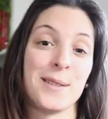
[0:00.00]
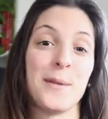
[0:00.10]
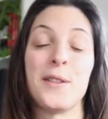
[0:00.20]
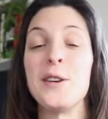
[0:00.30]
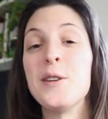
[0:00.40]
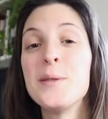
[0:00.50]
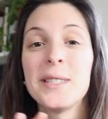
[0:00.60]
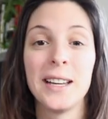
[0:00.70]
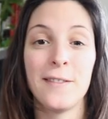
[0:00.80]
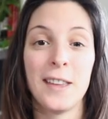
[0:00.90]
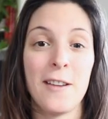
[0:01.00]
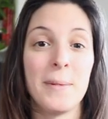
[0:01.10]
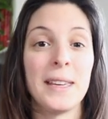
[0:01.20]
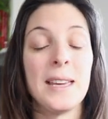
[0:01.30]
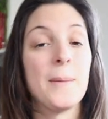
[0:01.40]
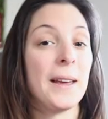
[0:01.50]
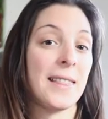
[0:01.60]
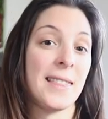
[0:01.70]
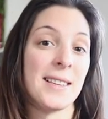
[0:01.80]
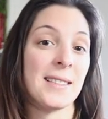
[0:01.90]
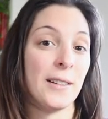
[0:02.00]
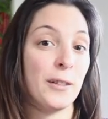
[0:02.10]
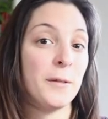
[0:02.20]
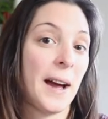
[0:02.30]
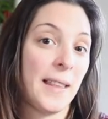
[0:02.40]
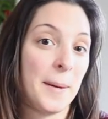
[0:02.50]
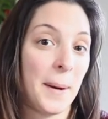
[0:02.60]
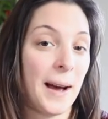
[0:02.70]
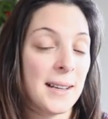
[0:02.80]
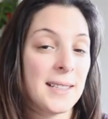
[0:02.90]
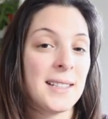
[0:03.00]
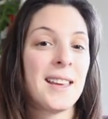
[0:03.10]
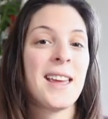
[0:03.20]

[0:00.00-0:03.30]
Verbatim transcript: some of the new stuff that I've been keeping in this little filing box